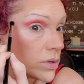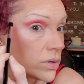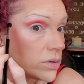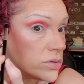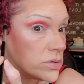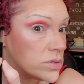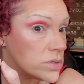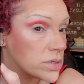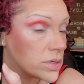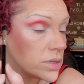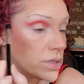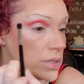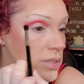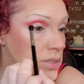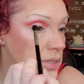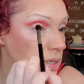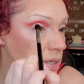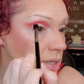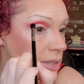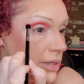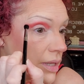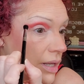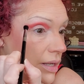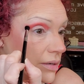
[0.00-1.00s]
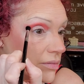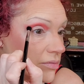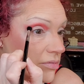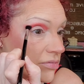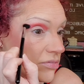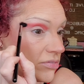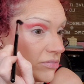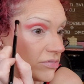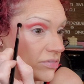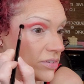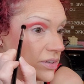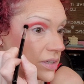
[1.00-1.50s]
I'm just going to take that and
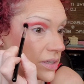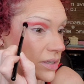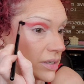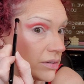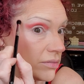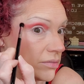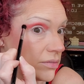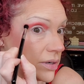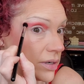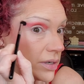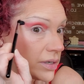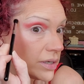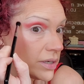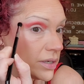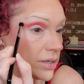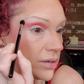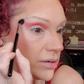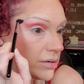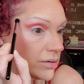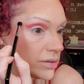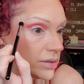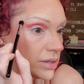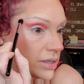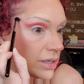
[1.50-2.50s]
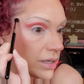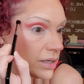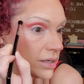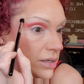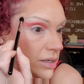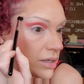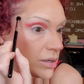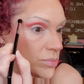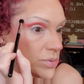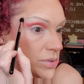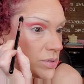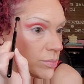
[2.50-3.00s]
flick it right here at the
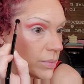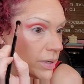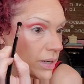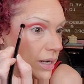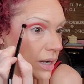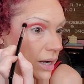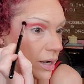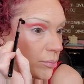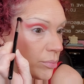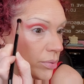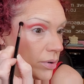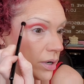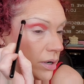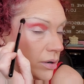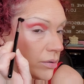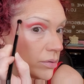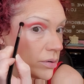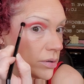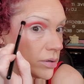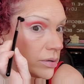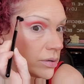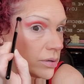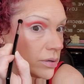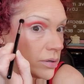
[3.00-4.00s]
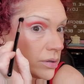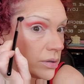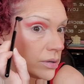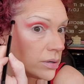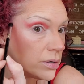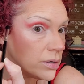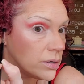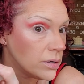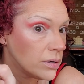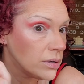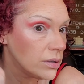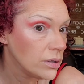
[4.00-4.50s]
end up to my eyebrow.
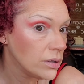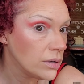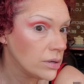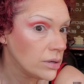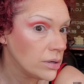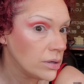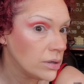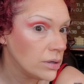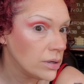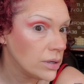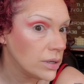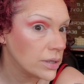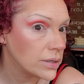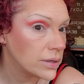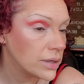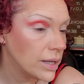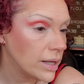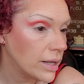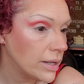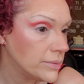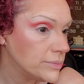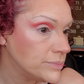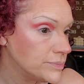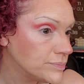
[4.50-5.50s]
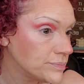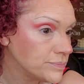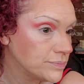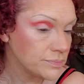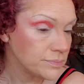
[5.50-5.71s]
Like that.